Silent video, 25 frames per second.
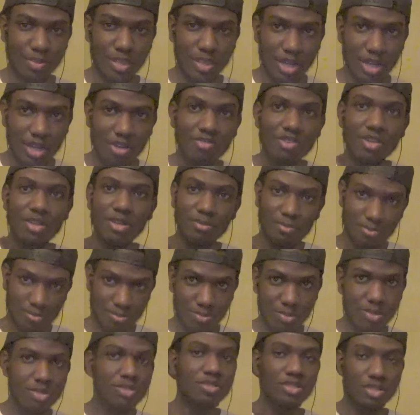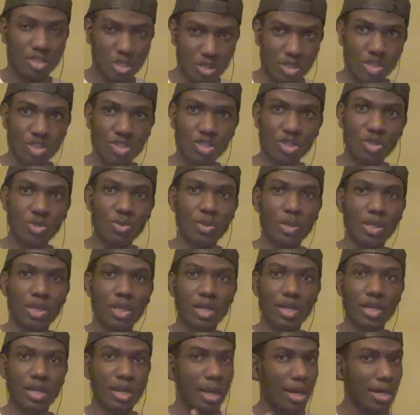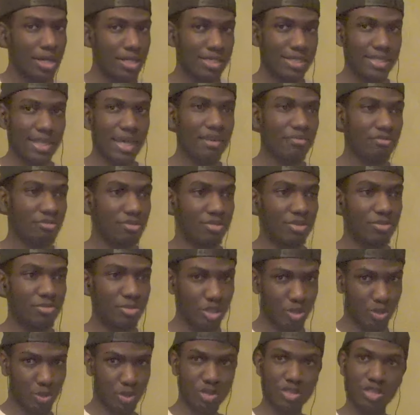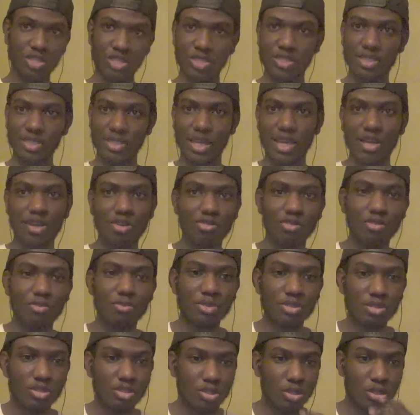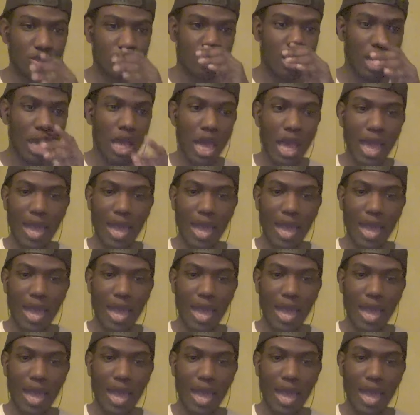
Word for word: loving the God side of him, the Christian side of him and such,